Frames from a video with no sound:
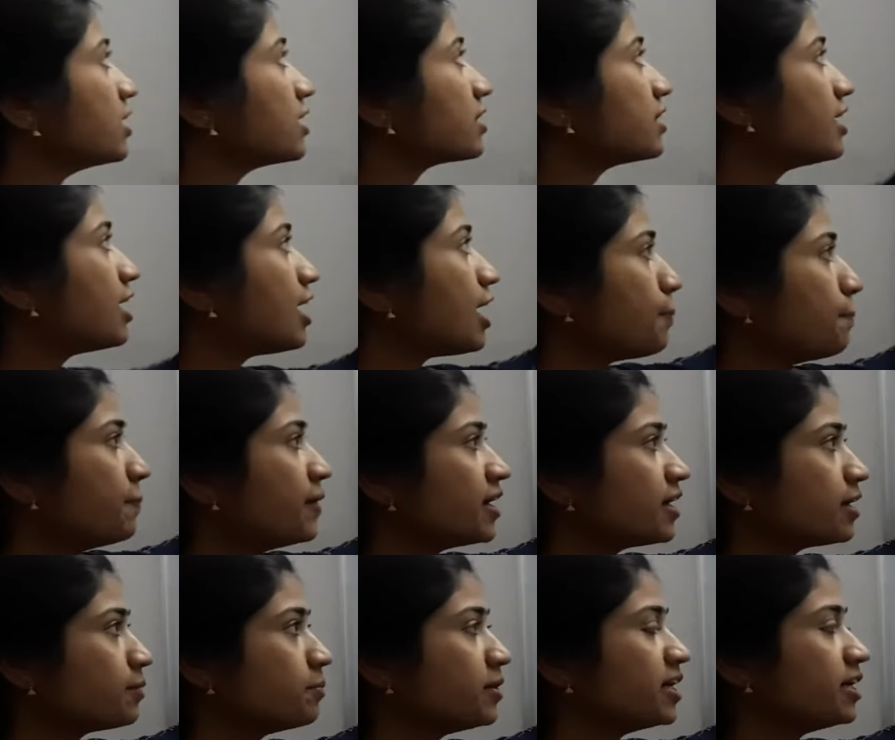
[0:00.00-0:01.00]
the upper
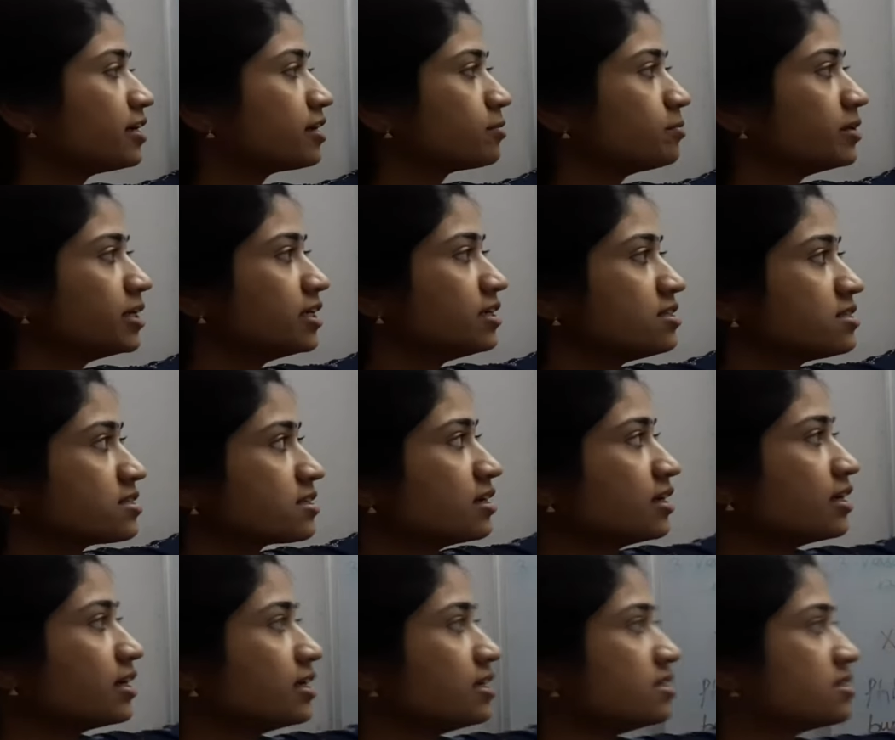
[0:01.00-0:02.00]
epidermis
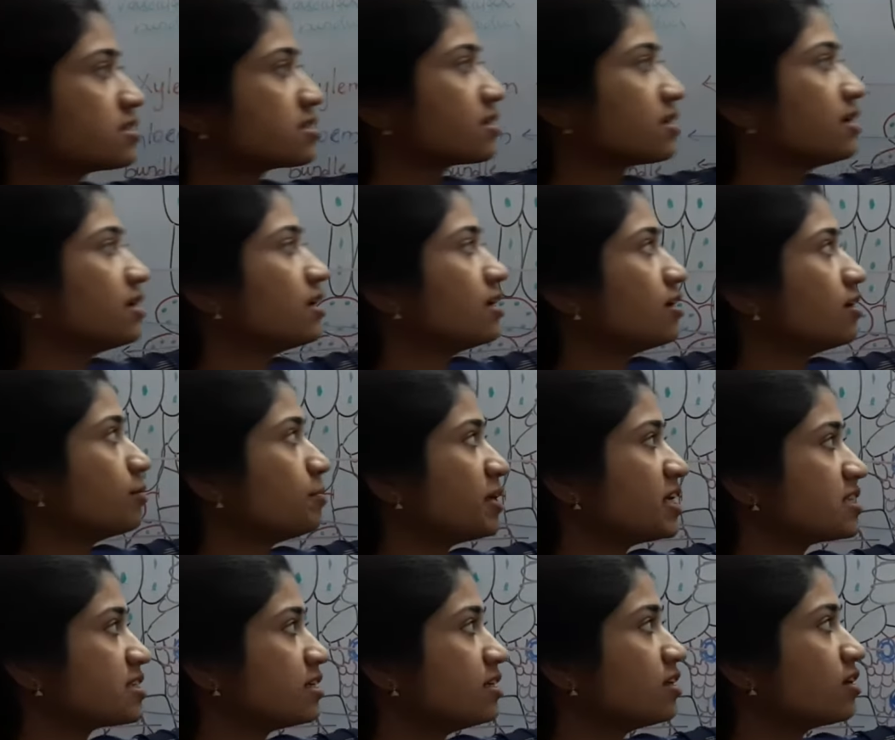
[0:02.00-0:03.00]
is
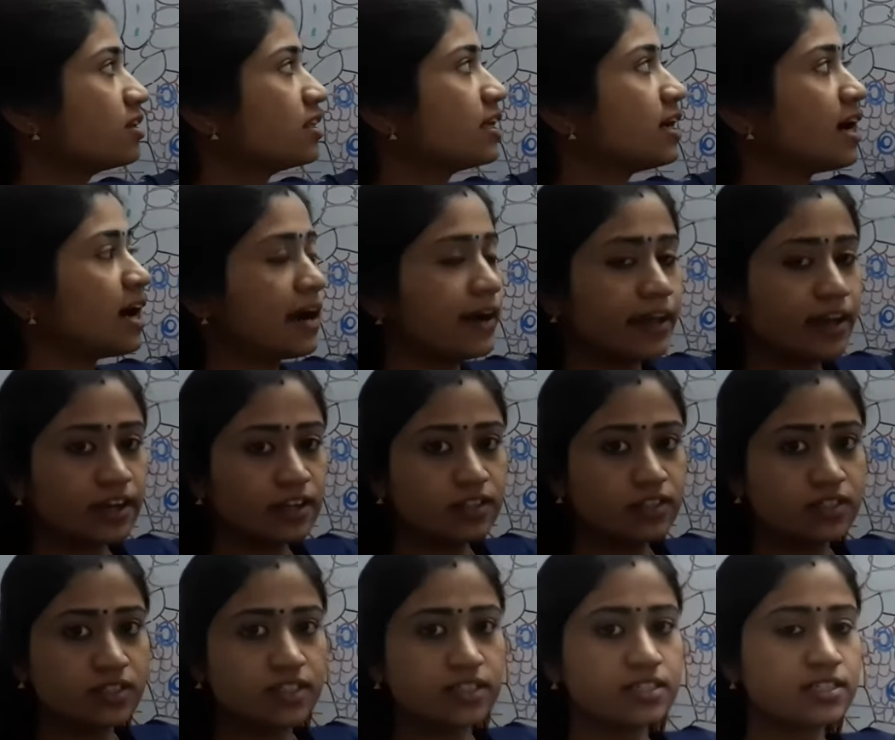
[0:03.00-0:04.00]
present on the
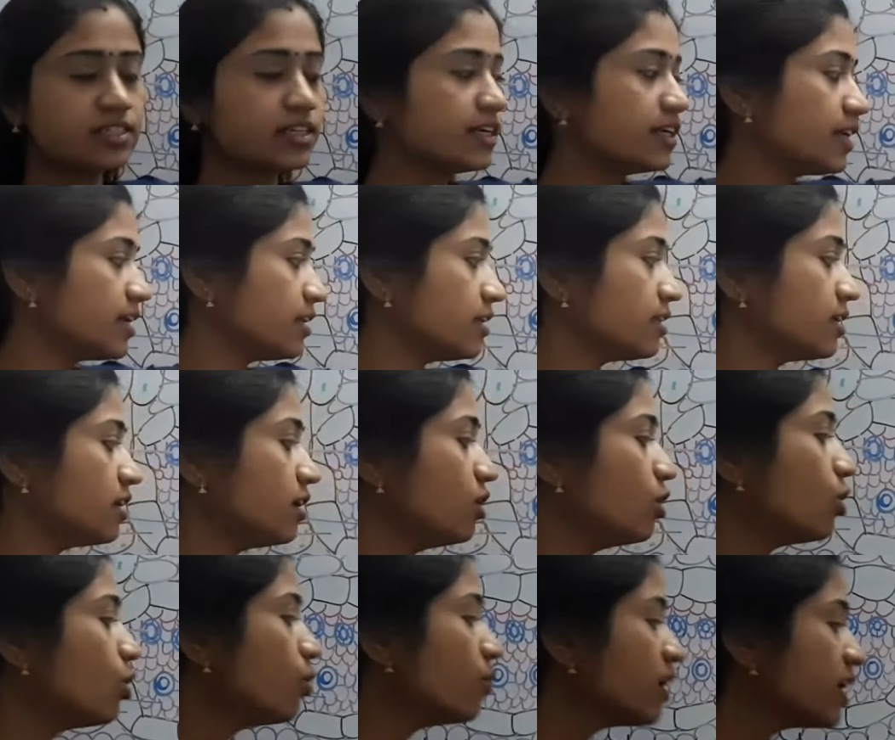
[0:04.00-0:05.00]
adaxial side and the
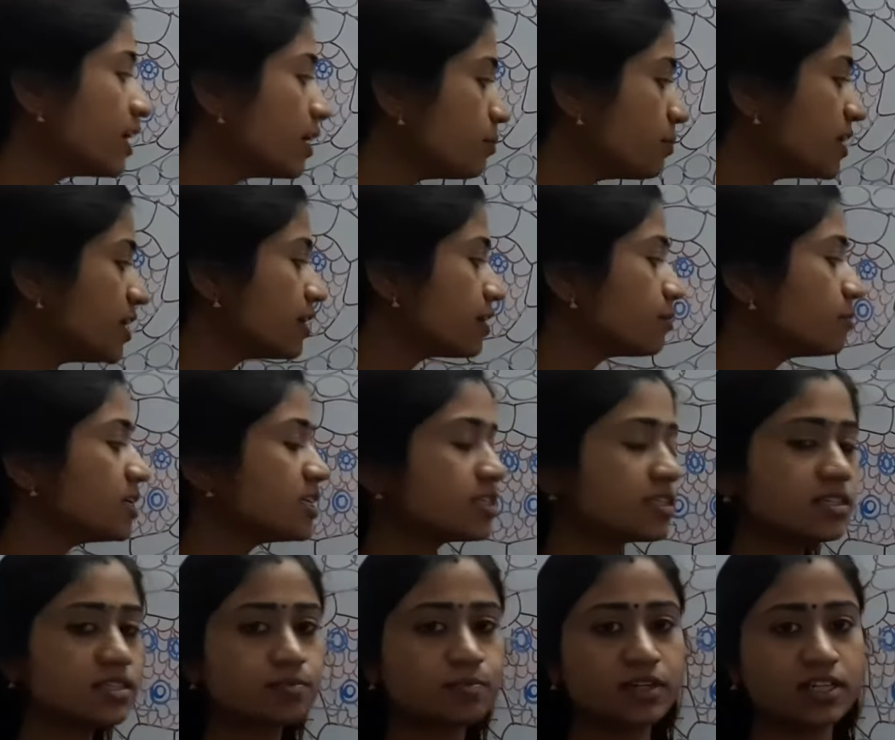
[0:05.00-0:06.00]
lower epidermis
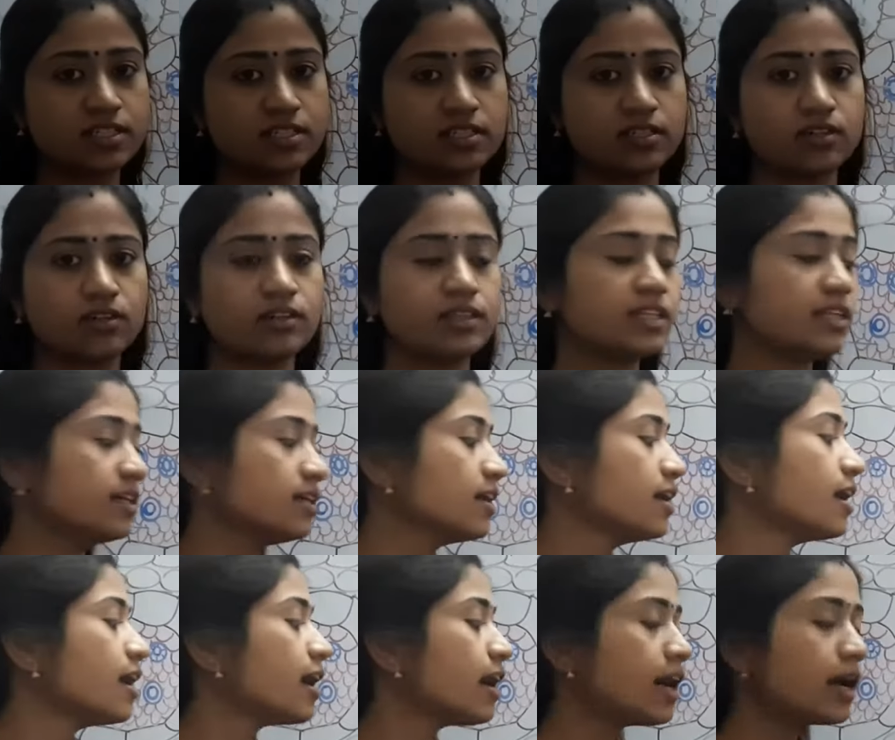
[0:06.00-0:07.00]
is present on the
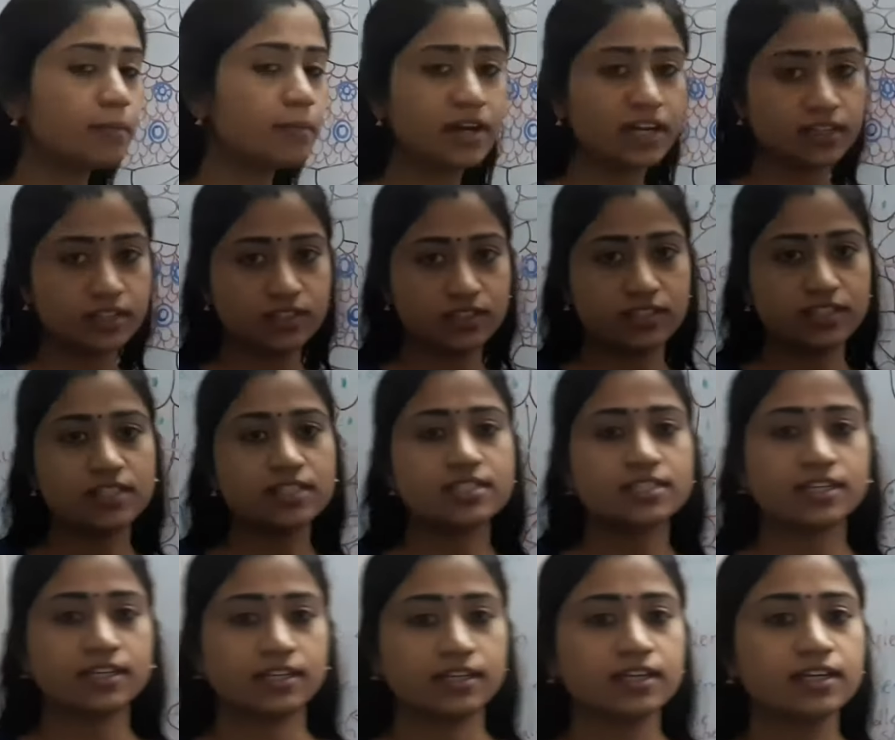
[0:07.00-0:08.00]
abaxial
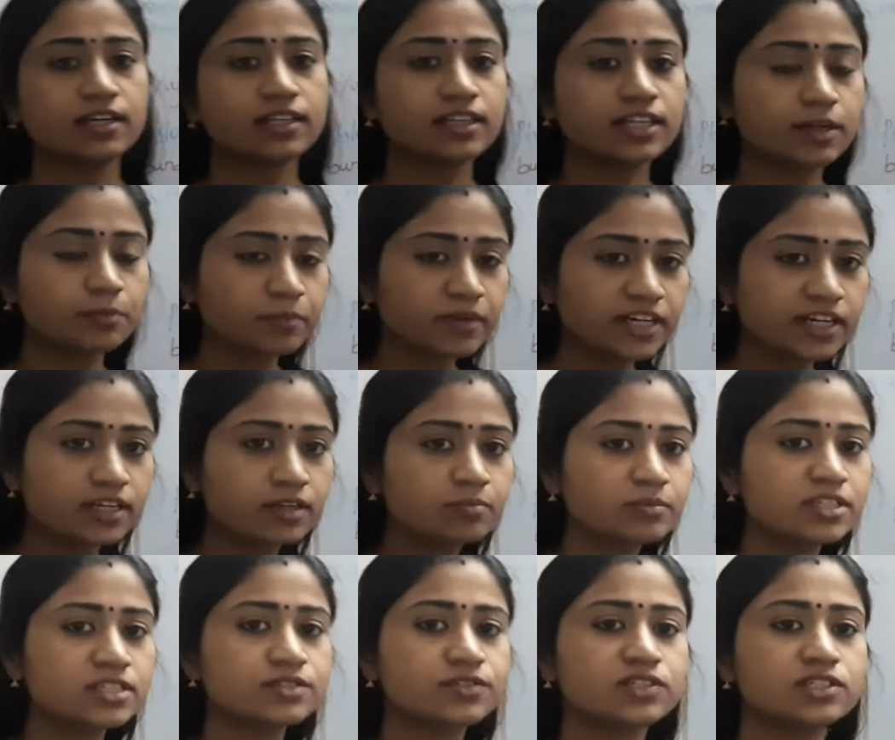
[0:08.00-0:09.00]
side. The
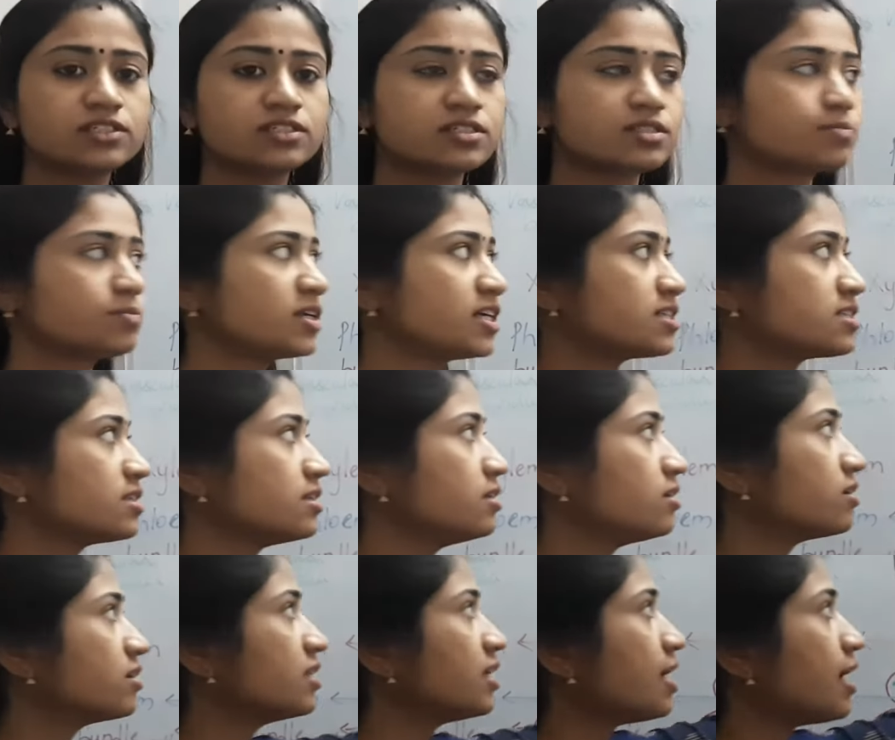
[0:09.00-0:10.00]
epidermis which is present
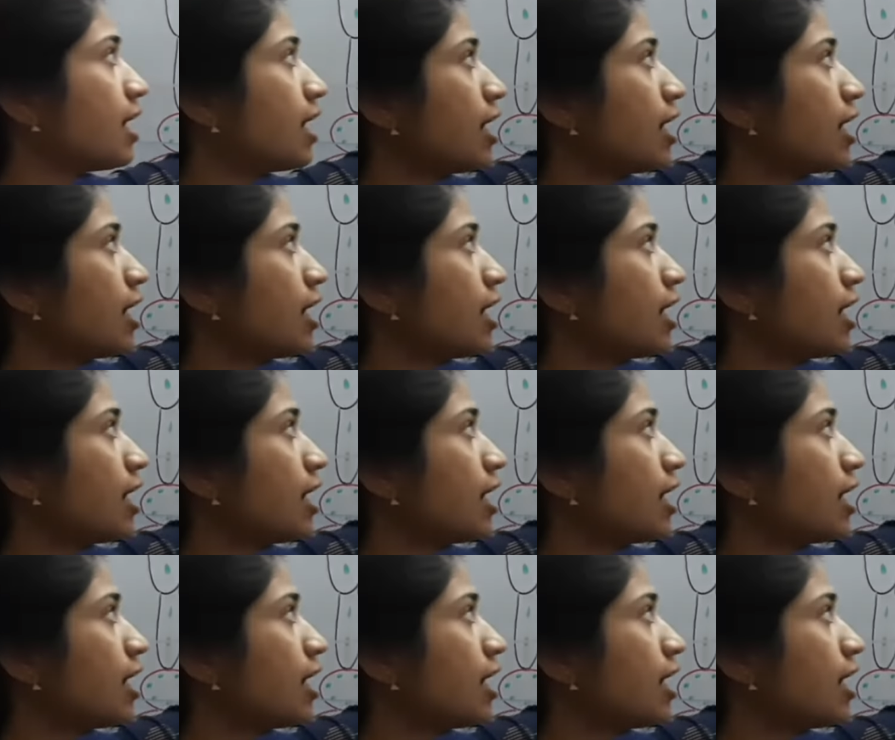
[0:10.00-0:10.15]
on the